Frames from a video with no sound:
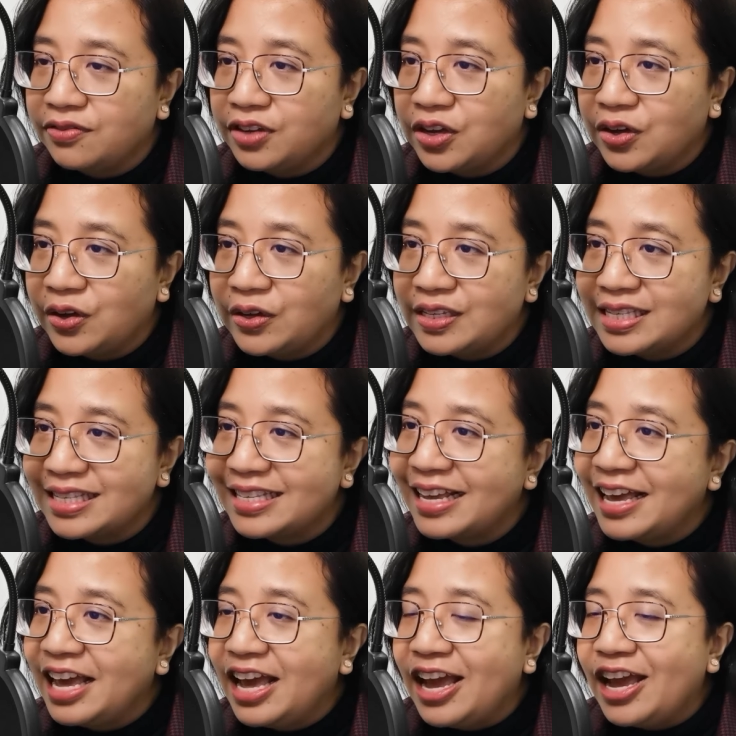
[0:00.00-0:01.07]
of yours,
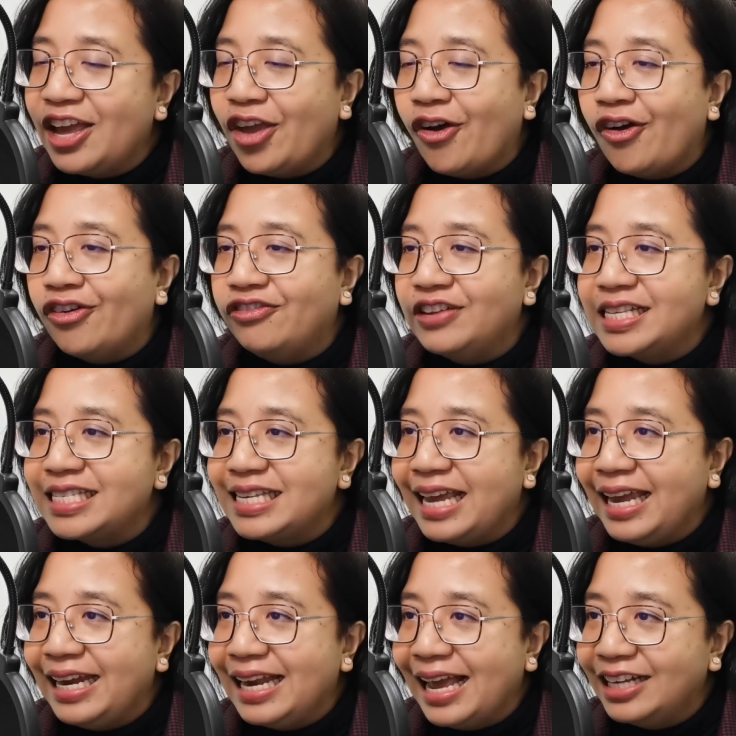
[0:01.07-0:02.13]
your first day
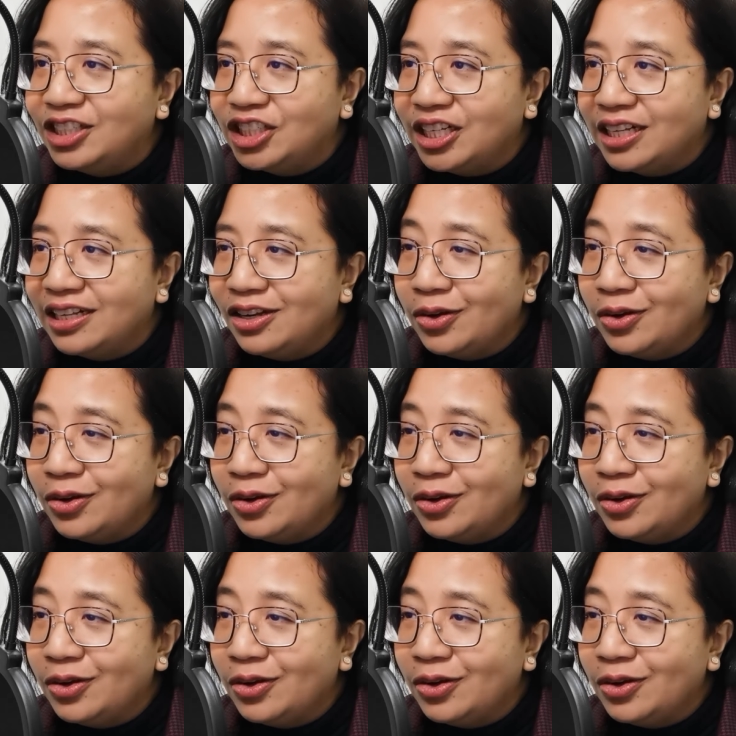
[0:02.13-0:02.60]
in lecture,